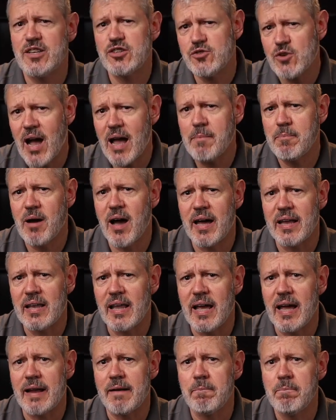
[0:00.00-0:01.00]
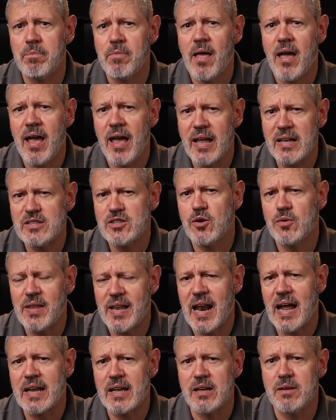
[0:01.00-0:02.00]
the tripod leg and so
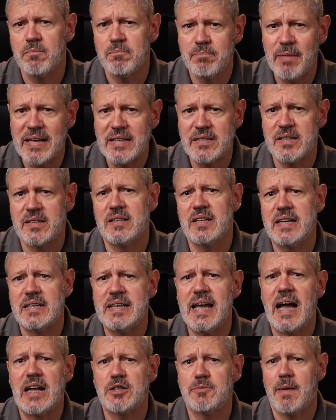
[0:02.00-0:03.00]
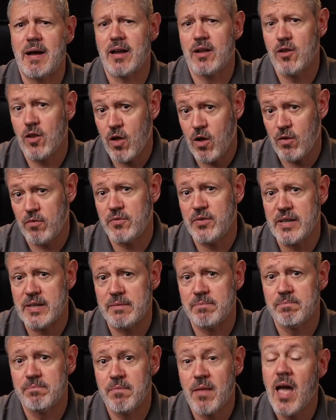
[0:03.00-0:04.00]
that I could basically attach my claw
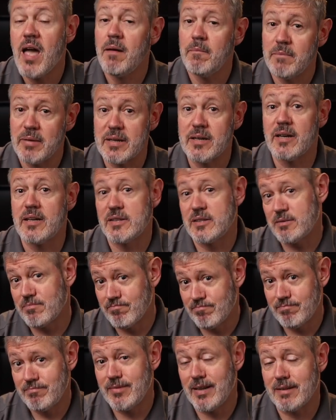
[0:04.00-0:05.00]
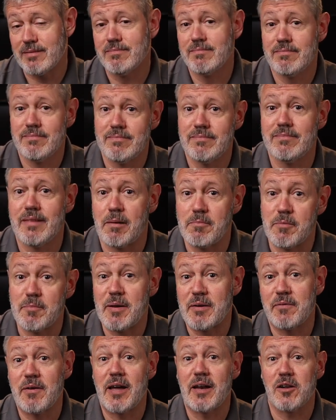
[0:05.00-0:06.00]
feet because, you know, I'm a
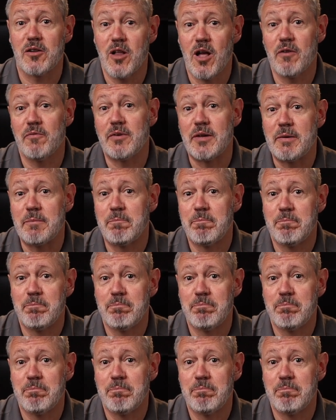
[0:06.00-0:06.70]
big fan of claw feet.